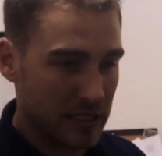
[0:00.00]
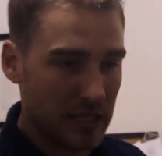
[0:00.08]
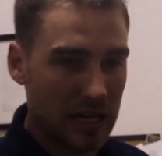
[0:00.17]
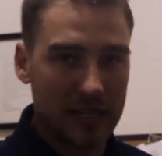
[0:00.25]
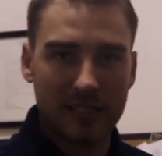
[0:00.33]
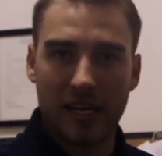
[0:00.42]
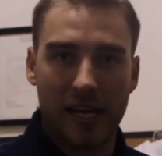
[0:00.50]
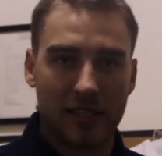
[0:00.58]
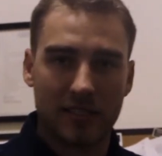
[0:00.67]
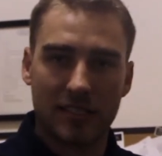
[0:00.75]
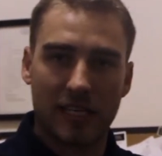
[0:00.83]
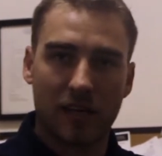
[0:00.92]
a
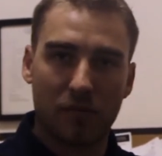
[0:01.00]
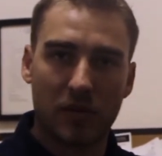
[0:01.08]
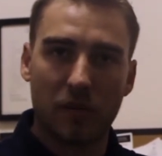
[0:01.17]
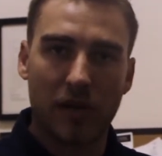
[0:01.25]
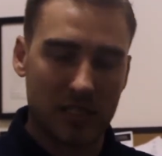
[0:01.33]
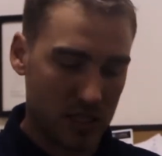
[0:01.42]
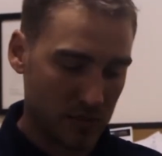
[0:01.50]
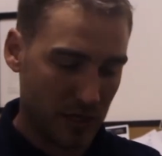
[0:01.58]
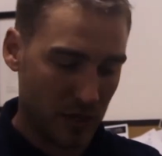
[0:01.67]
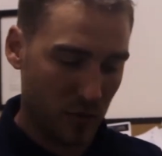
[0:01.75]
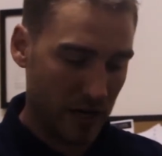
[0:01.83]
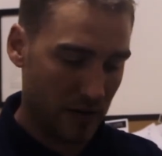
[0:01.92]
text, DM me, message
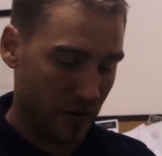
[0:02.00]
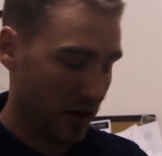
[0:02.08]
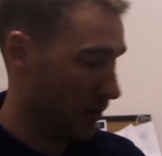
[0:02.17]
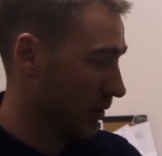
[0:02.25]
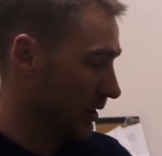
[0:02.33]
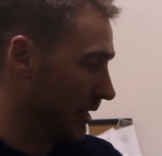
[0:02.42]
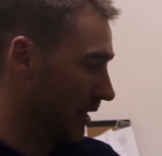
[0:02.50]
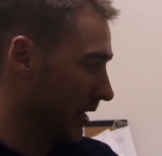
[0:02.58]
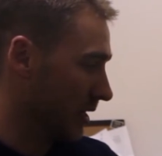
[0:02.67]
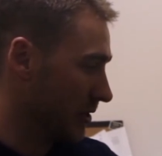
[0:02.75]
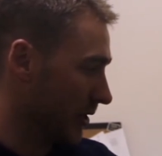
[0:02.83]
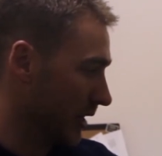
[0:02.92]
me, whatever. I'm always down to
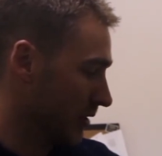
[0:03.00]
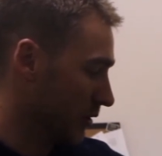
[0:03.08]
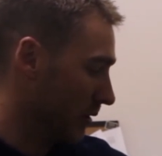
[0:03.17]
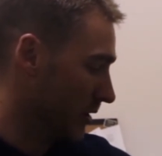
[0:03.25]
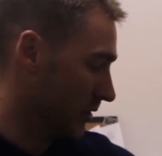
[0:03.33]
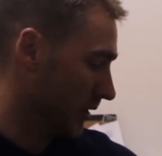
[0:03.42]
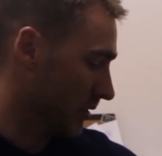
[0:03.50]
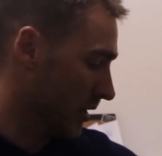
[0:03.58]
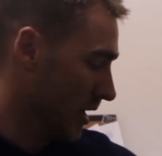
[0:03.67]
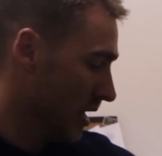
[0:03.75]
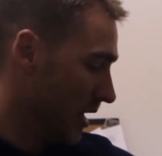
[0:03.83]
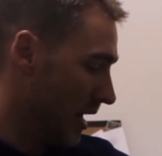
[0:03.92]
answer your guys' questions.
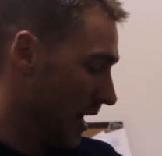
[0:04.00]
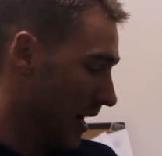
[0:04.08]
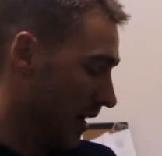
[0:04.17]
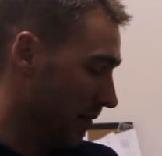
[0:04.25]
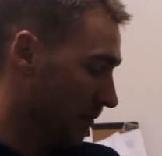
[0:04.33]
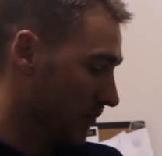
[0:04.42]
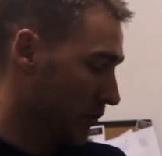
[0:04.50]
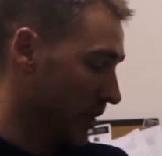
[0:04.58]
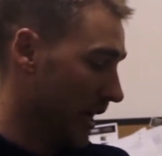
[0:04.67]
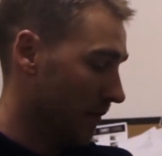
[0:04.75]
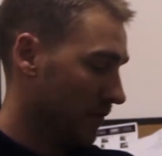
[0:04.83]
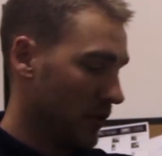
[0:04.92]
So
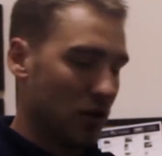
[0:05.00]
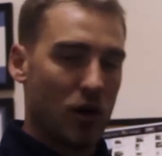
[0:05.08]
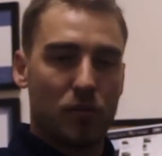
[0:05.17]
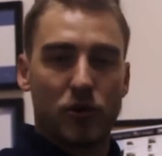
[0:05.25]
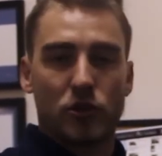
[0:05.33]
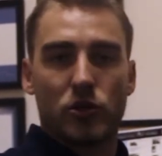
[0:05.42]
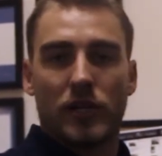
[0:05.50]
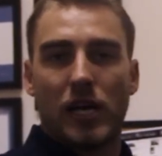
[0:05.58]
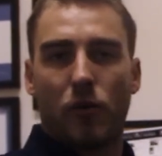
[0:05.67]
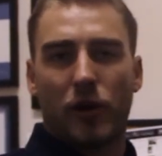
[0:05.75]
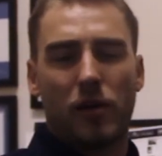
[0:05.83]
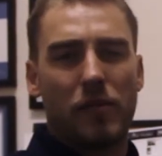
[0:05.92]
yeah, hope you enjoyed
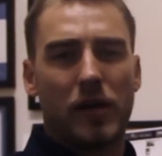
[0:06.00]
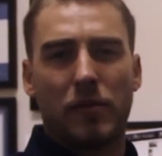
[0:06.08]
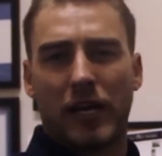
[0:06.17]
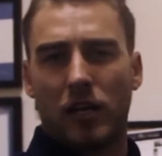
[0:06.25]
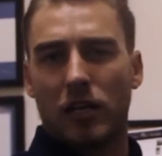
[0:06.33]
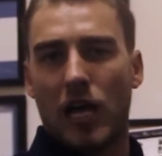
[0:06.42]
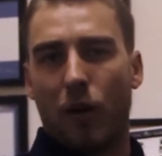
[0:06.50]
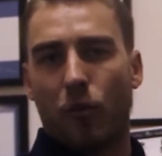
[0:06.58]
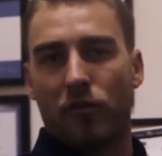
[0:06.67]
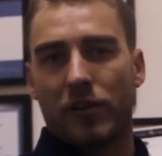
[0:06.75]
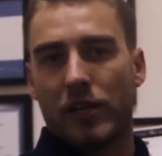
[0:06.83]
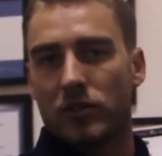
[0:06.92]
that. We're gonna be making a lot
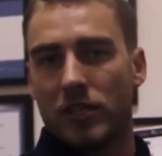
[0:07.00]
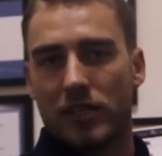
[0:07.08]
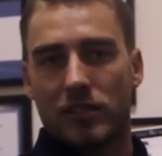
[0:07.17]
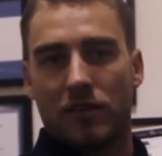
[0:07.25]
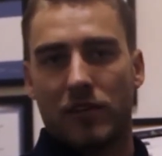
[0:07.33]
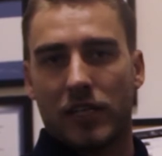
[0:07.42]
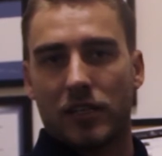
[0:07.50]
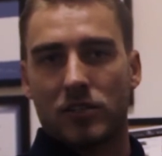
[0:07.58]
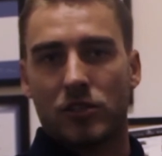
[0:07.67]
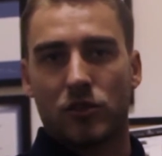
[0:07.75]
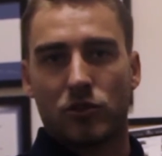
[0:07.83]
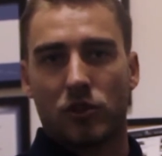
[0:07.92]
more videos like stuff like this
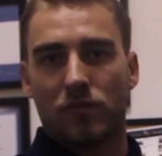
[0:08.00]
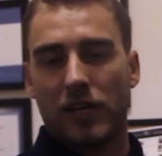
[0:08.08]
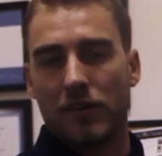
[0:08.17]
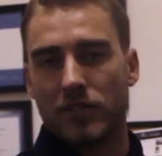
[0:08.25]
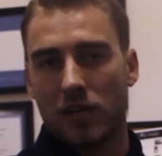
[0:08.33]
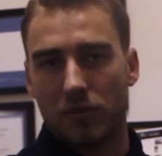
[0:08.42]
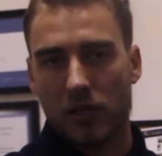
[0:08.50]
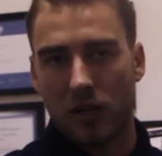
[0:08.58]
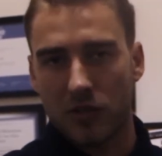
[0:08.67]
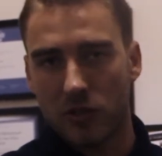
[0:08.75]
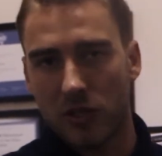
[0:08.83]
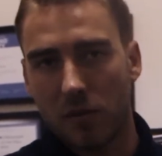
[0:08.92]
too. So if you have something
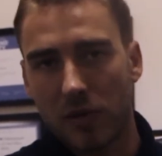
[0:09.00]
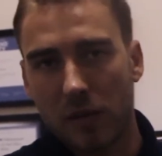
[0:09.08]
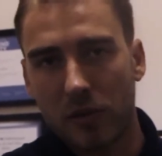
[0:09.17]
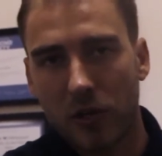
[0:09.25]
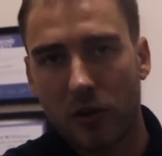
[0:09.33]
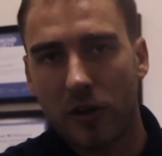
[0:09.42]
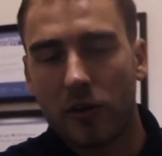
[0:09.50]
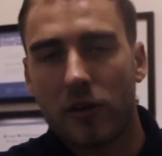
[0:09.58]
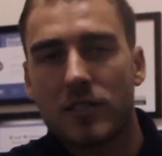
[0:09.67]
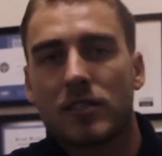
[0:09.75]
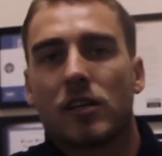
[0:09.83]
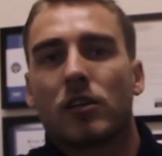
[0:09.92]
also that maybe you're
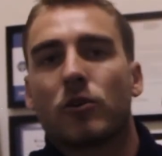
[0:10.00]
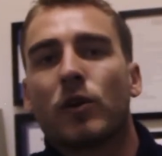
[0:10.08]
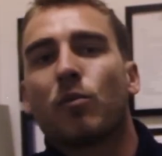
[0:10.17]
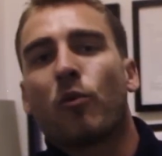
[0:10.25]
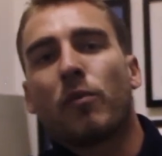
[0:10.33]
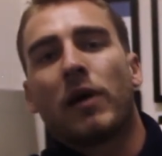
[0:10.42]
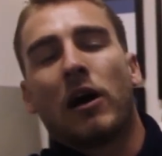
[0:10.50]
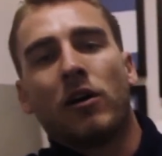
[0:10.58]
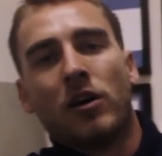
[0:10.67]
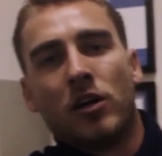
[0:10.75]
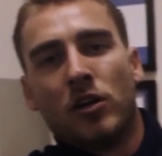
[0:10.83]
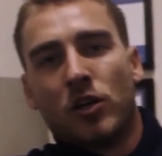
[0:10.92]
interested in learning more
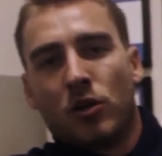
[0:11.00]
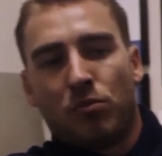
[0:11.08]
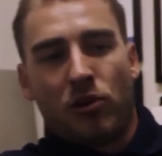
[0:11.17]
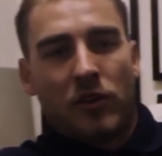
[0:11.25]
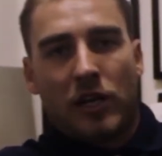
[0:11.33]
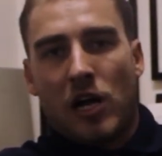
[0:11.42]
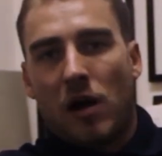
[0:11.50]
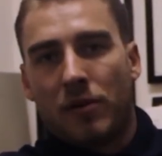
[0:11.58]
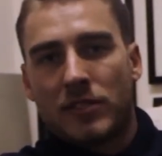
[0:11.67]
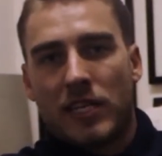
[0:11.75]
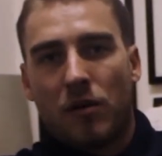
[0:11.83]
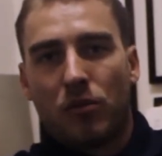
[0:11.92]
about, put in the
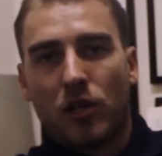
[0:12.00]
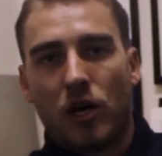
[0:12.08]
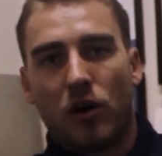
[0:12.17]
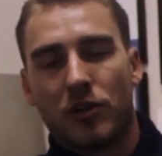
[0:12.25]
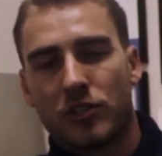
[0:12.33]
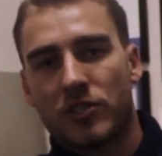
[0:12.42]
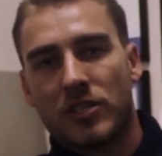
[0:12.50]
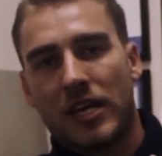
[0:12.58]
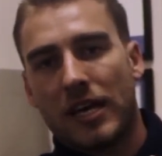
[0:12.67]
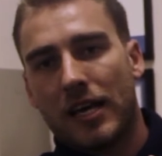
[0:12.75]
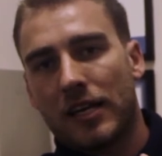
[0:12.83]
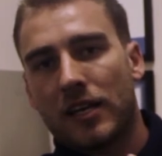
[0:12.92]
comments down below and just say,
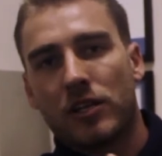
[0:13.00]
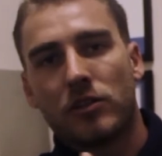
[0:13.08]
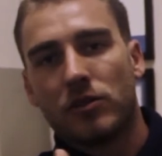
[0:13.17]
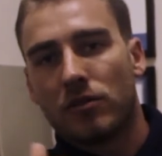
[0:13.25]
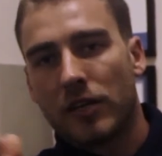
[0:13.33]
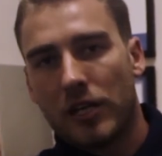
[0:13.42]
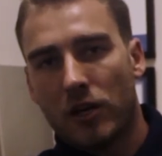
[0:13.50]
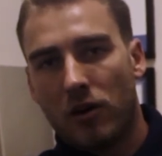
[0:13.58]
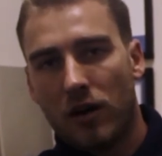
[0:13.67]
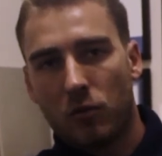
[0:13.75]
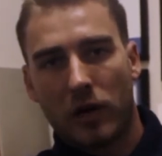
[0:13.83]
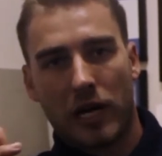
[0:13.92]
hey, can you do a video
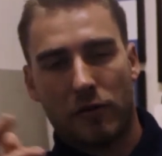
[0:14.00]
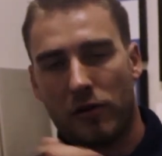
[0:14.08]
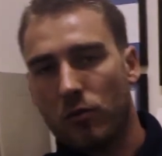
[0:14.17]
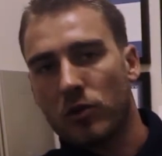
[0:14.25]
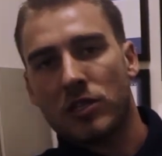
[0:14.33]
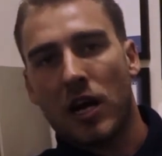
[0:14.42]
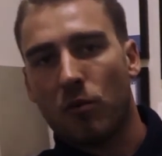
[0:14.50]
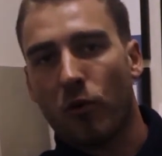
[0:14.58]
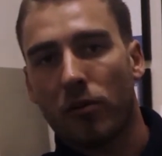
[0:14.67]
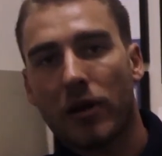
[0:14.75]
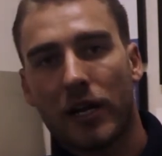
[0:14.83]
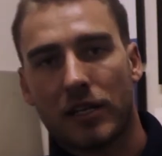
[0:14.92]
on whatever, and we'll talk
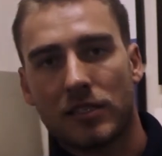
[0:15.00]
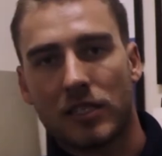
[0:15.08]
more about it in